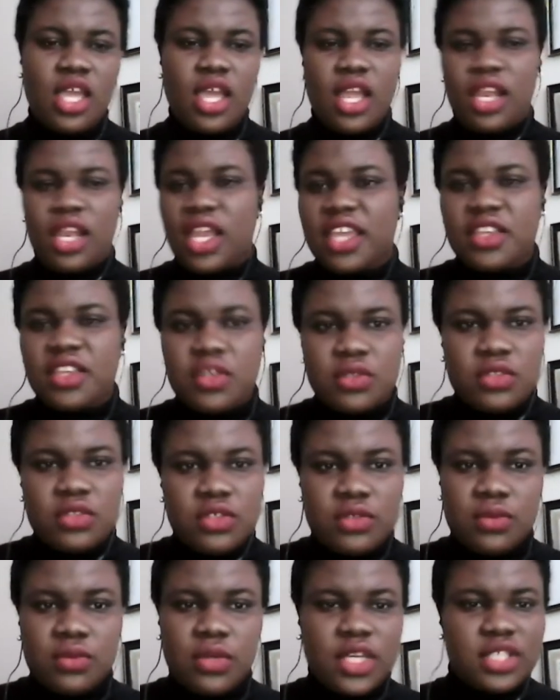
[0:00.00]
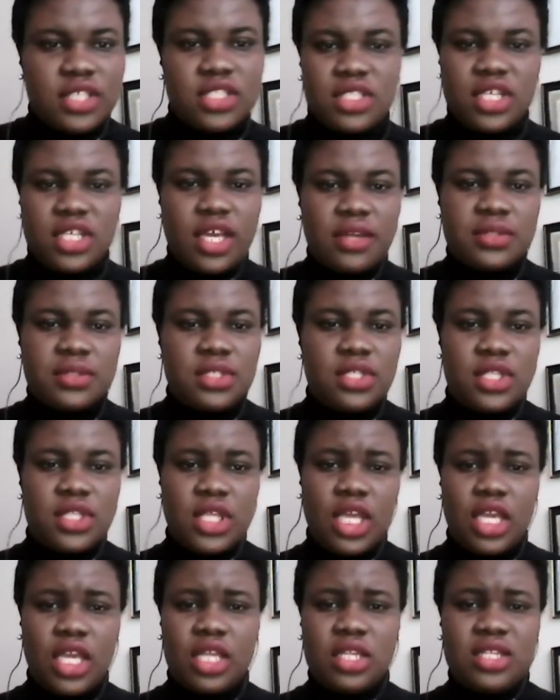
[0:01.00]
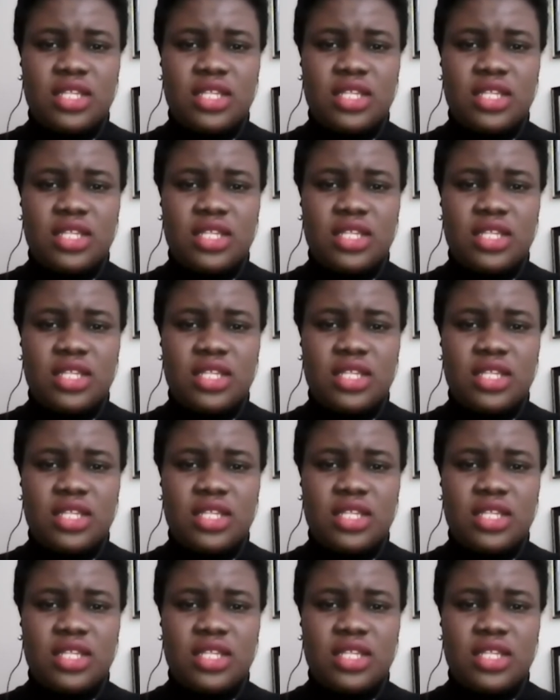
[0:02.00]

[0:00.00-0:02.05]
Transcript: I like your new hairstyle today.